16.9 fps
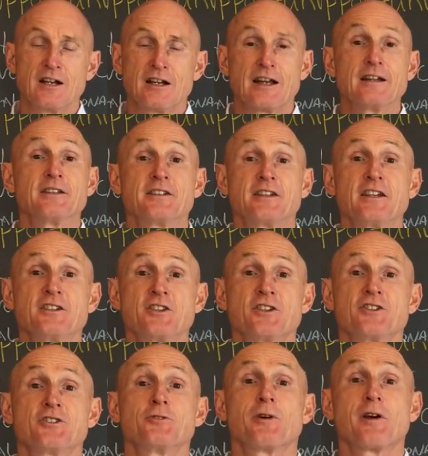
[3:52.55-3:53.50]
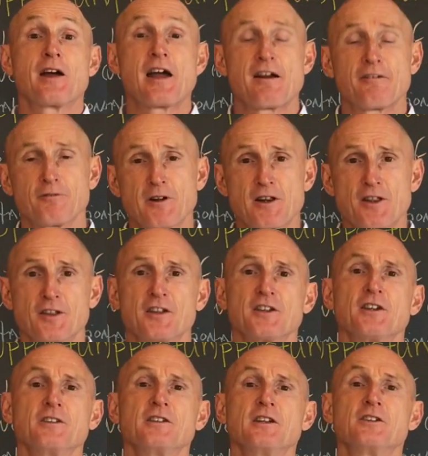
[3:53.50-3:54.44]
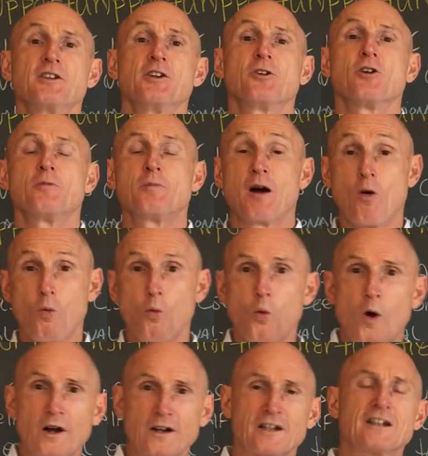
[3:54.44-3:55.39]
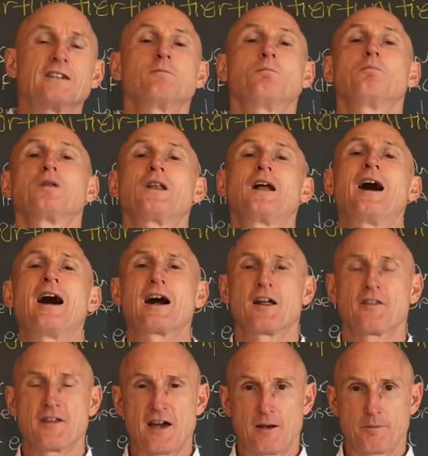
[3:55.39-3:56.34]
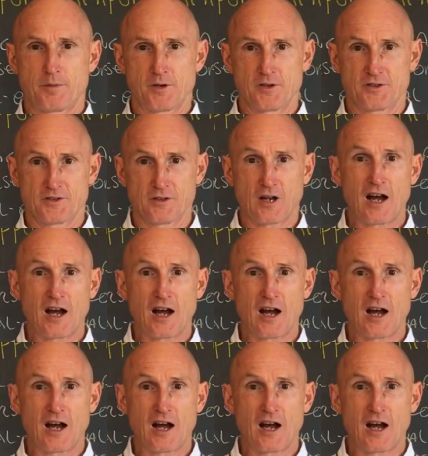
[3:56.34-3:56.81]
and teaches you everything you need to know about what can block that person.